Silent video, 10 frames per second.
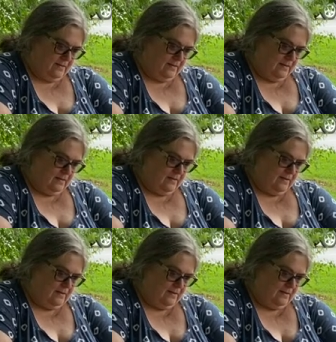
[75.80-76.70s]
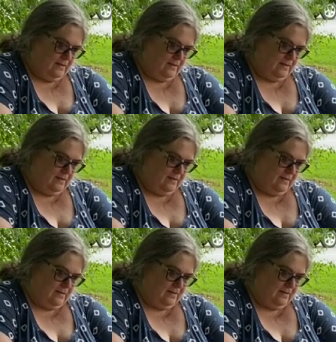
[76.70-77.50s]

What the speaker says: Nobody speaks.